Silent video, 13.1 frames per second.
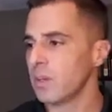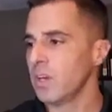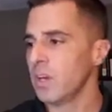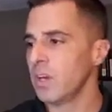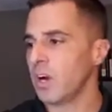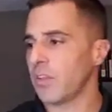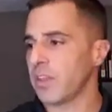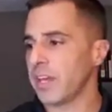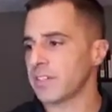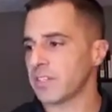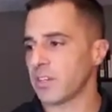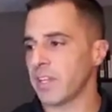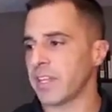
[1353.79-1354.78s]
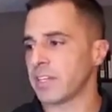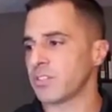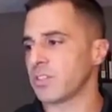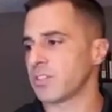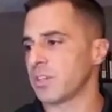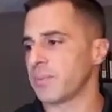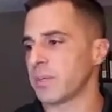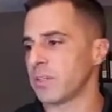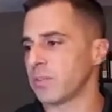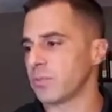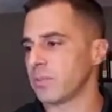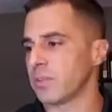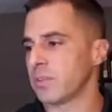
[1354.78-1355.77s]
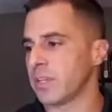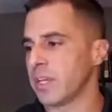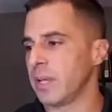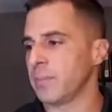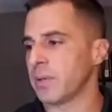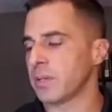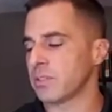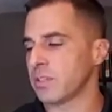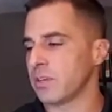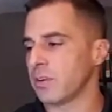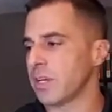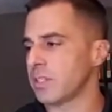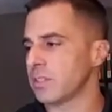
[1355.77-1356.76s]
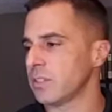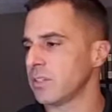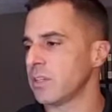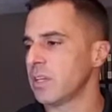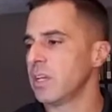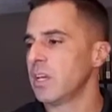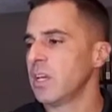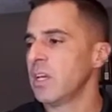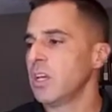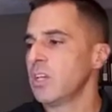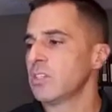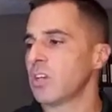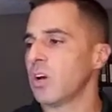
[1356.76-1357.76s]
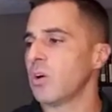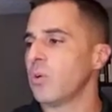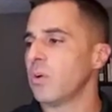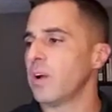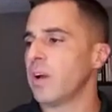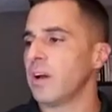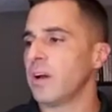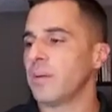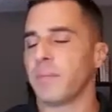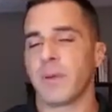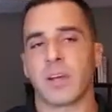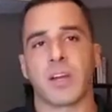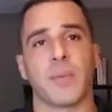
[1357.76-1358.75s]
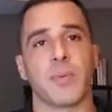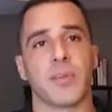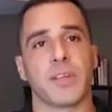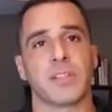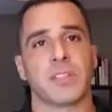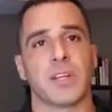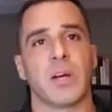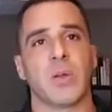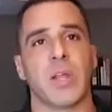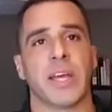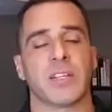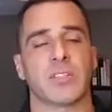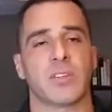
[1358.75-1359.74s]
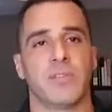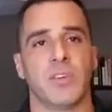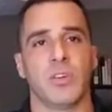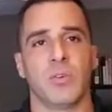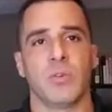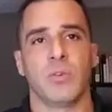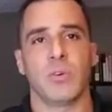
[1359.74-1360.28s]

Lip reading: On the SLA, that's just something to keep in consideration. So a couple things that I'll ask of you.